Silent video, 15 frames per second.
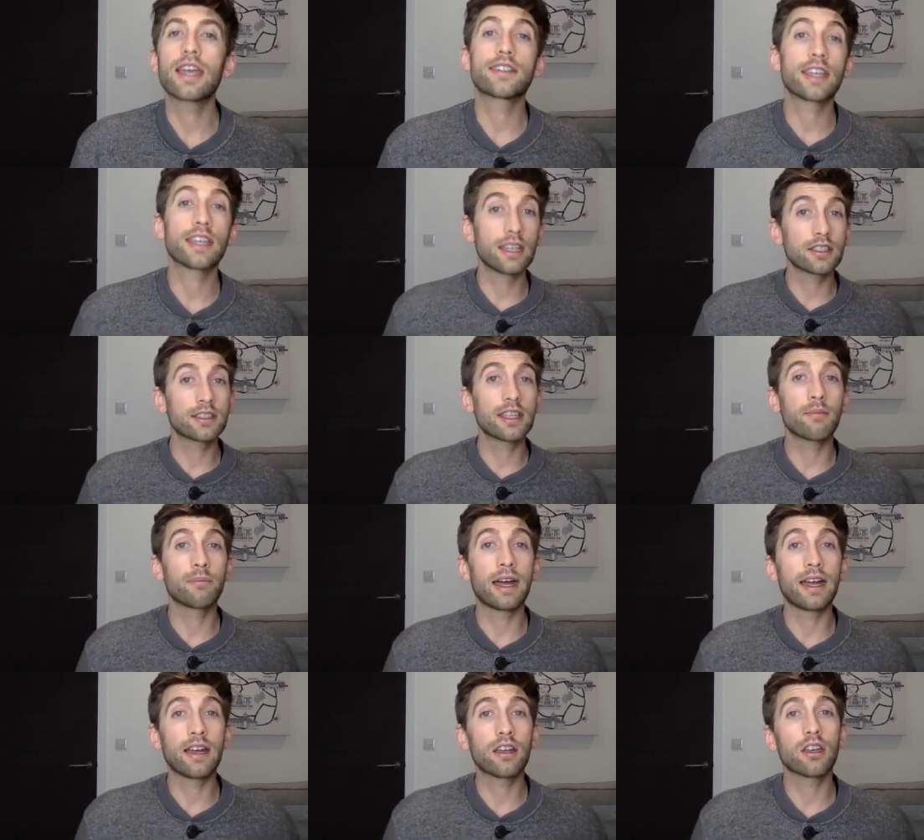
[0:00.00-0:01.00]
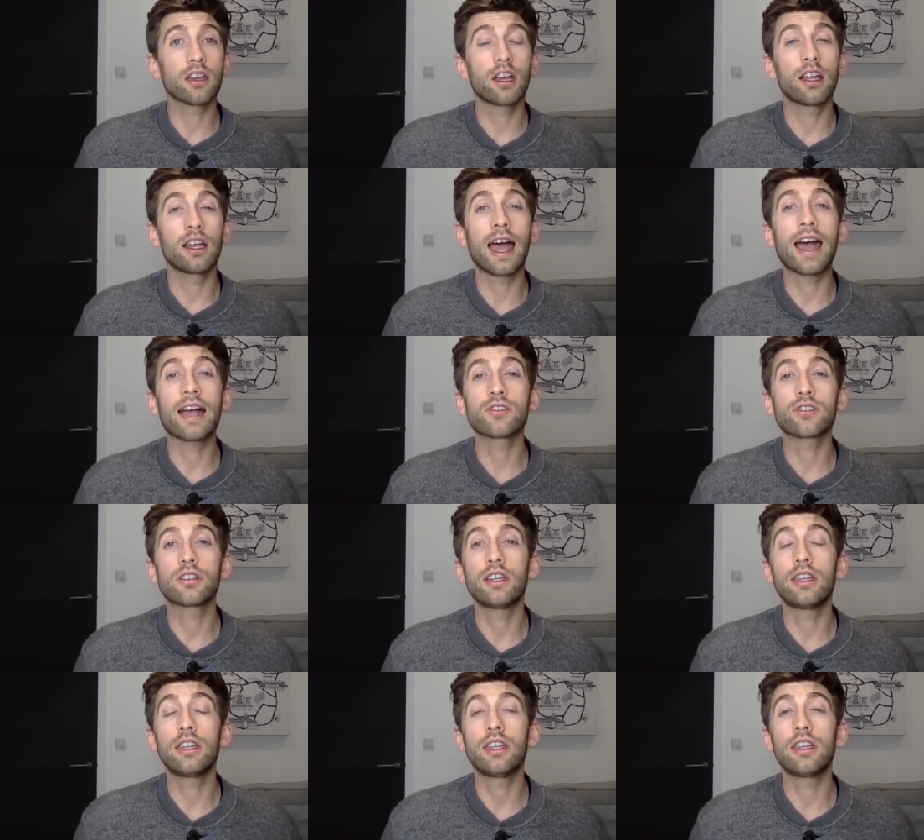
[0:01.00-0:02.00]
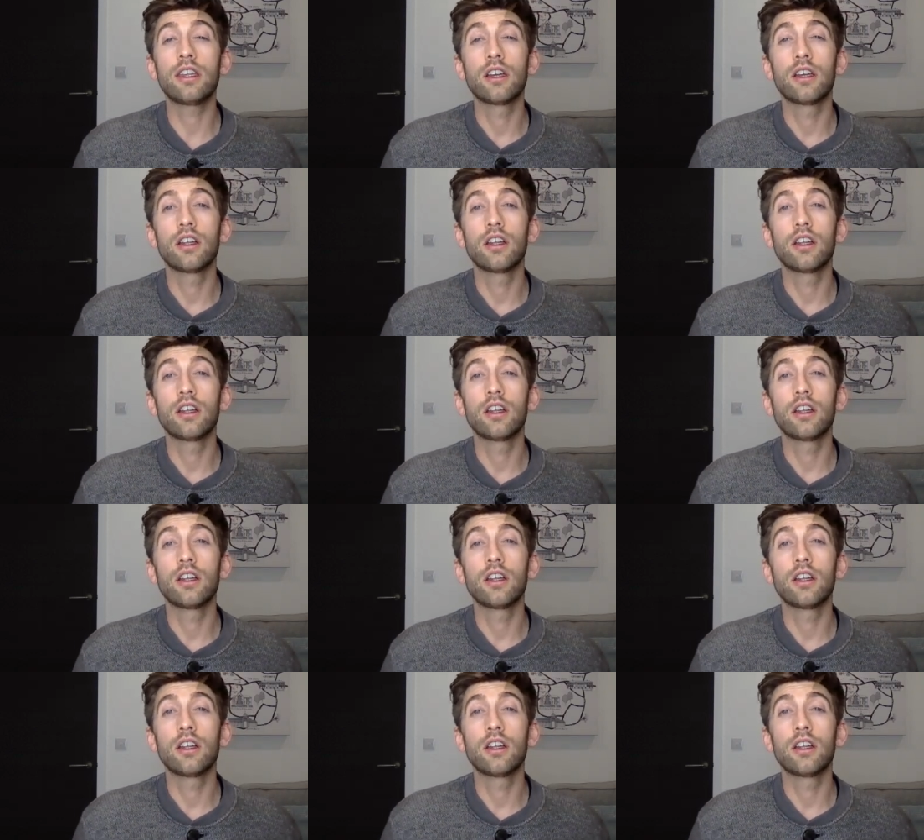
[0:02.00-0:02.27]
taking a step back and actually